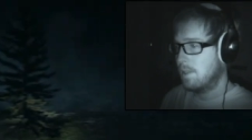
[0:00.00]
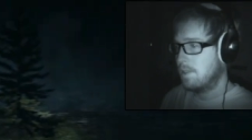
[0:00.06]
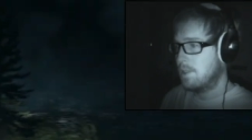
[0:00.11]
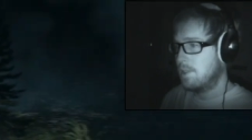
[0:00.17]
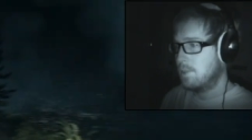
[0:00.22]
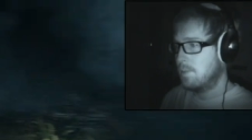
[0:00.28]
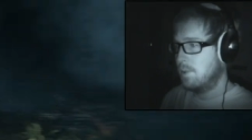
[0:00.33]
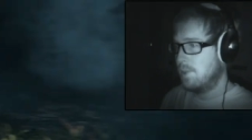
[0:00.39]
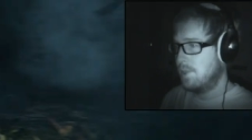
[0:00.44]

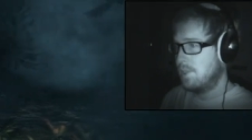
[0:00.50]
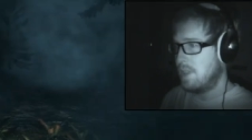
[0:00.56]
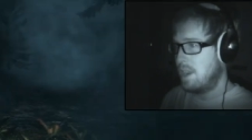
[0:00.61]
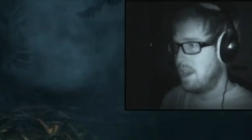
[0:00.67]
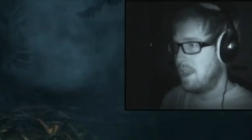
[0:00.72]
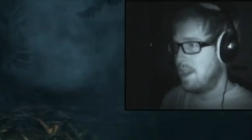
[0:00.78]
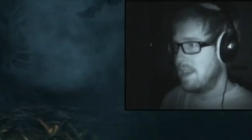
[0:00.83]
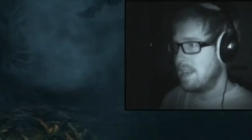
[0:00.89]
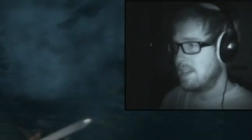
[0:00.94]
Towards the
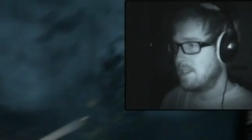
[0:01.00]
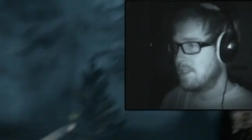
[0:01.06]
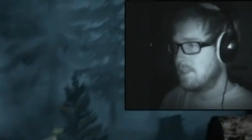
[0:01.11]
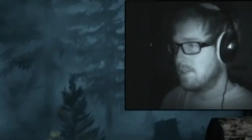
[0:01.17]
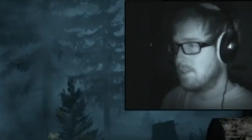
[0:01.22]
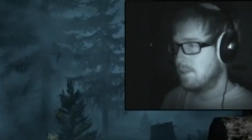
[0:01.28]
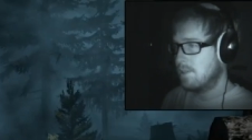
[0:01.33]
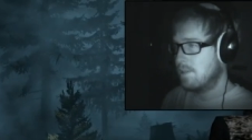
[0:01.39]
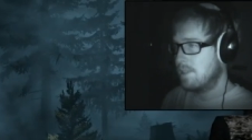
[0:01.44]

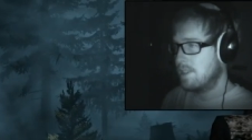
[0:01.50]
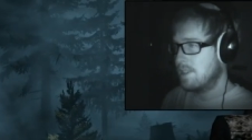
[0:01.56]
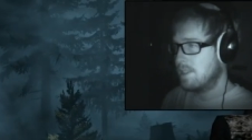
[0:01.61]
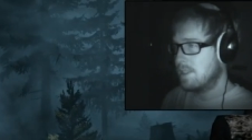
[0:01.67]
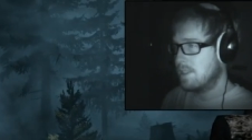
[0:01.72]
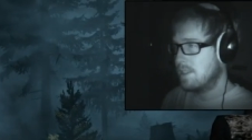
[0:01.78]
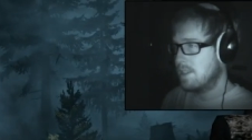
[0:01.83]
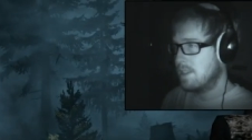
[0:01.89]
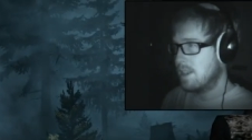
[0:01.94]
light or
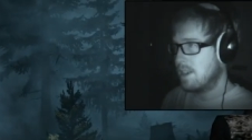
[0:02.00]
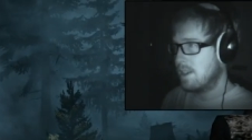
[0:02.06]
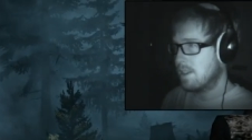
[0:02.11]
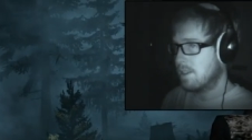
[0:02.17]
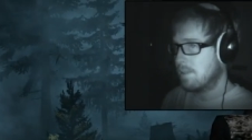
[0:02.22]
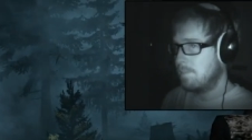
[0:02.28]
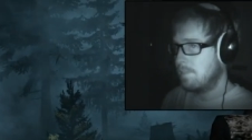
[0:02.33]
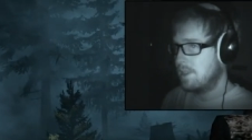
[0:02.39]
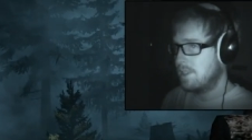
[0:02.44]
into the
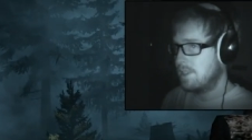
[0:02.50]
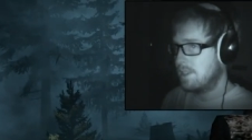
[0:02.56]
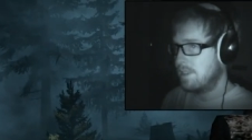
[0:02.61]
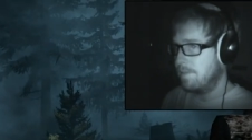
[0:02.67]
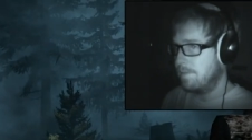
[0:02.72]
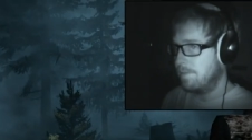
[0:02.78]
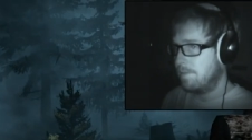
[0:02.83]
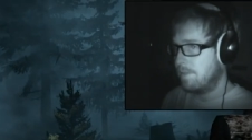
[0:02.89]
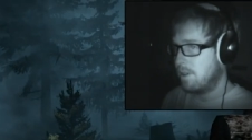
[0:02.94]
dark, misty
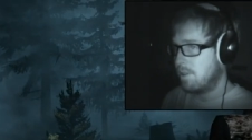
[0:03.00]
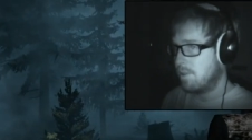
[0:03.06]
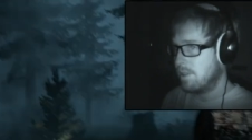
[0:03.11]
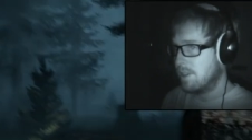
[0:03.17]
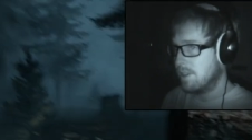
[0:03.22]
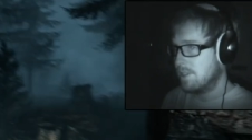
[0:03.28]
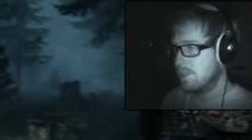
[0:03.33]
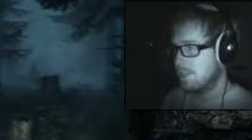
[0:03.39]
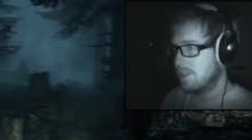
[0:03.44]

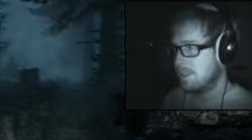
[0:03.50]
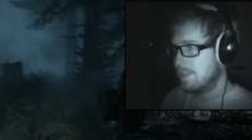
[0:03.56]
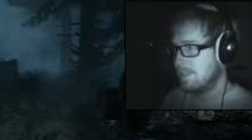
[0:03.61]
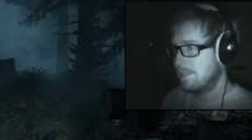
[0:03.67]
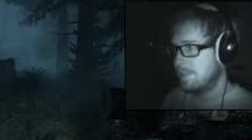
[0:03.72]
forest?